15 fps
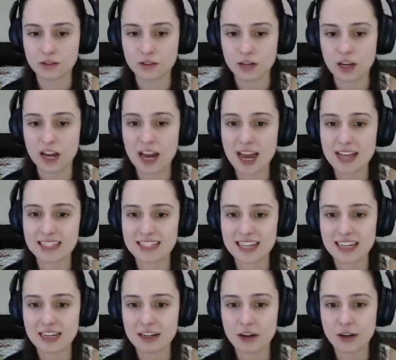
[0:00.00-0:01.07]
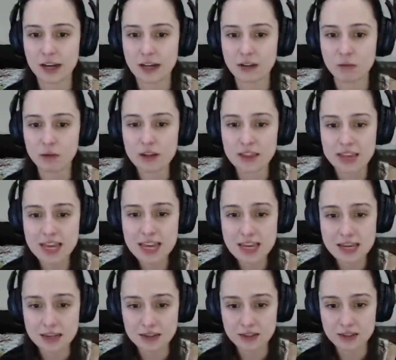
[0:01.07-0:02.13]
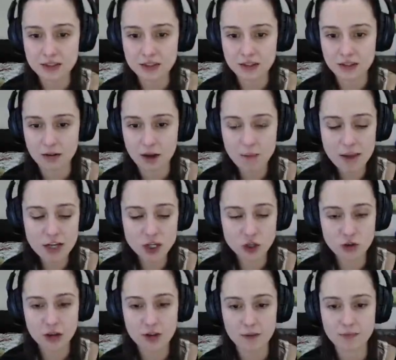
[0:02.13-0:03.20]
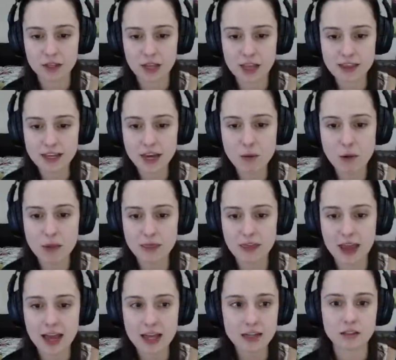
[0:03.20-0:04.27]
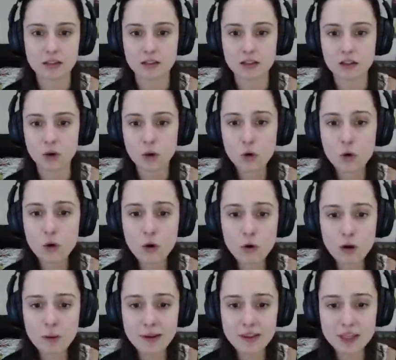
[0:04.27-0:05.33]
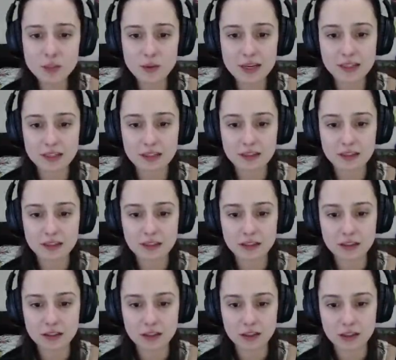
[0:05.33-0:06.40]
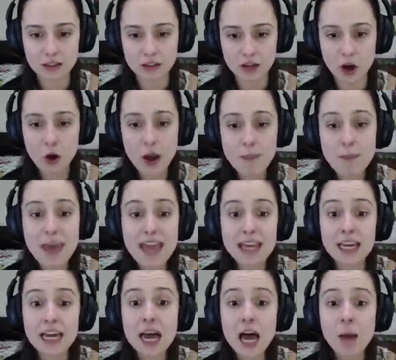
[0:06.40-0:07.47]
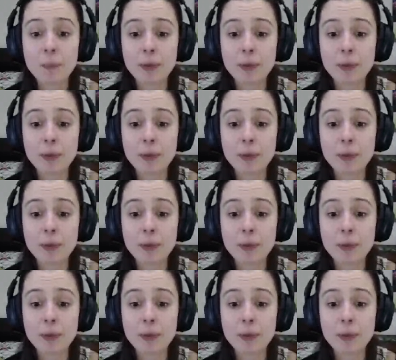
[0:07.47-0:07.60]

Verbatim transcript: Ah, dang it. Okay, what are these? A mushroom. I think I want that. Ooh, what about this one? Oh, I pick it up.